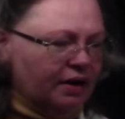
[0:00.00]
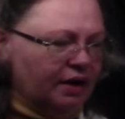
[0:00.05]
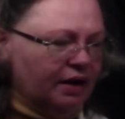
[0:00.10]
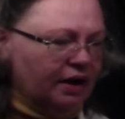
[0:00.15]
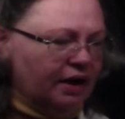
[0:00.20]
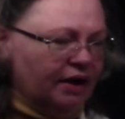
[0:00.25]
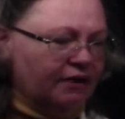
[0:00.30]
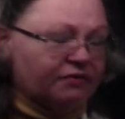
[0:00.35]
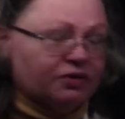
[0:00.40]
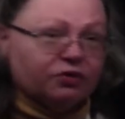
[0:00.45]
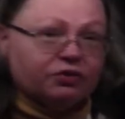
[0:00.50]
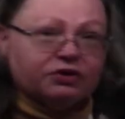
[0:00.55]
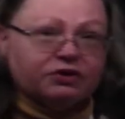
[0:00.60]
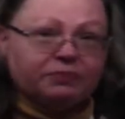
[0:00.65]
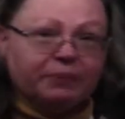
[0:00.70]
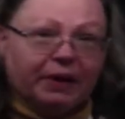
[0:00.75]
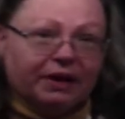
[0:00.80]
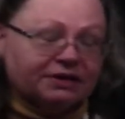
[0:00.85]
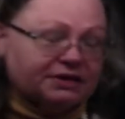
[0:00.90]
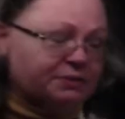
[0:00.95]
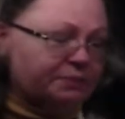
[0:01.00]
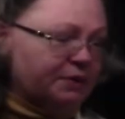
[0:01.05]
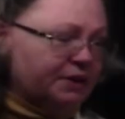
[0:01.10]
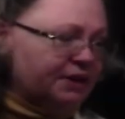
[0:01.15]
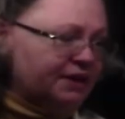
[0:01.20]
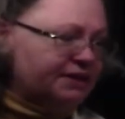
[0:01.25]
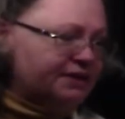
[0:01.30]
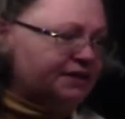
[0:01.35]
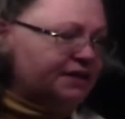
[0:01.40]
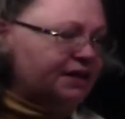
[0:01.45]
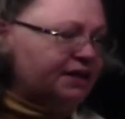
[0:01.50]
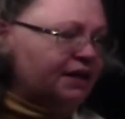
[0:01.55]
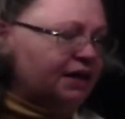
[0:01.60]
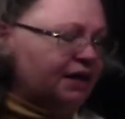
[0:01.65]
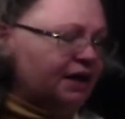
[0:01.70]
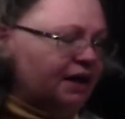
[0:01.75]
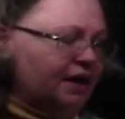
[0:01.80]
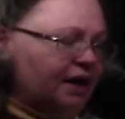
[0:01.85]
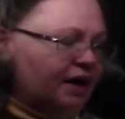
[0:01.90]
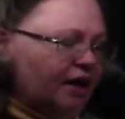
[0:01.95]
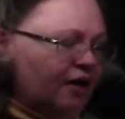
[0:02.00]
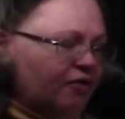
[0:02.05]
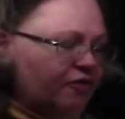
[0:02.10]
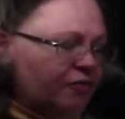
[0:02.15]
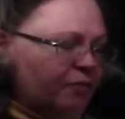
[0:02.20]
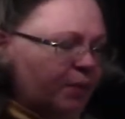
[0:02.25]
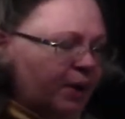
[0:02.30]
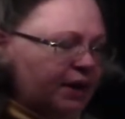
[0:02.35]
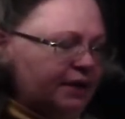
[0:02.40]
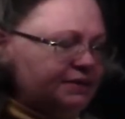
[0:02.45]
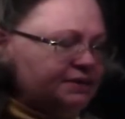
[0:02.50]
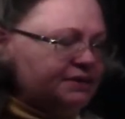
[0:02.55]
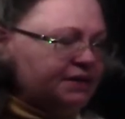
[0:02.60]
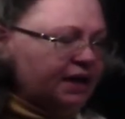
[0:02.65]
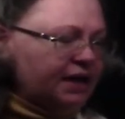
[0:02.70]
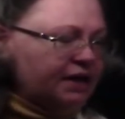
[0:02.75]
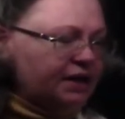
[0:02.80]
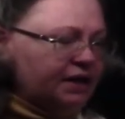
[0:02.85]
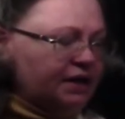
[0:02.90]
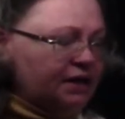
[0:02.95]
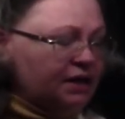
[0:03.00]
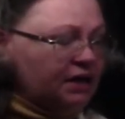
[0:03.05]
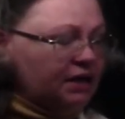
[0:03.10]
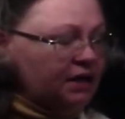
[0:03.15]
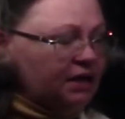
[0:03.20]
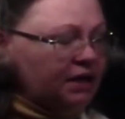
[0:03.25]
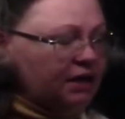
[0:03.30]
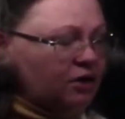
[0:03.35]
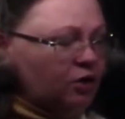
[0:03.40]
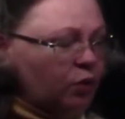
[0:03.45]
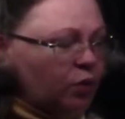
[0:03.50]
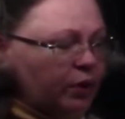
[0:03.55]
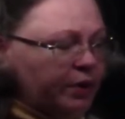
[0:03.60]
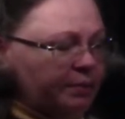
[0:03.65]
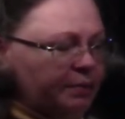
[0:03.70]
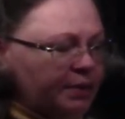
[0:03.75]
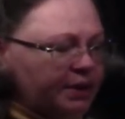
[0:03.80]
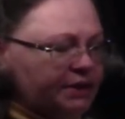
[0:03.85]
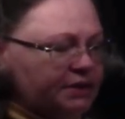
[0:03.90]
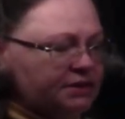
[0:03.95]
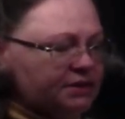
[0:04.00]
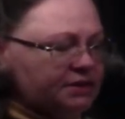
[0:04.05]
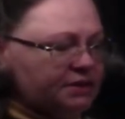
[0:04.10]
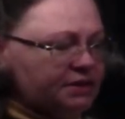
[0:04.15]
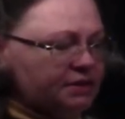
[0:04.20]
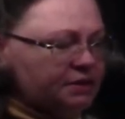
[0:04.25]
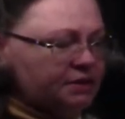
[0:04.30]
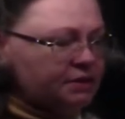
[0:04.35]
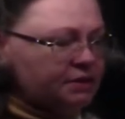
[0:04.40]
have the responsibility of maintaining equipment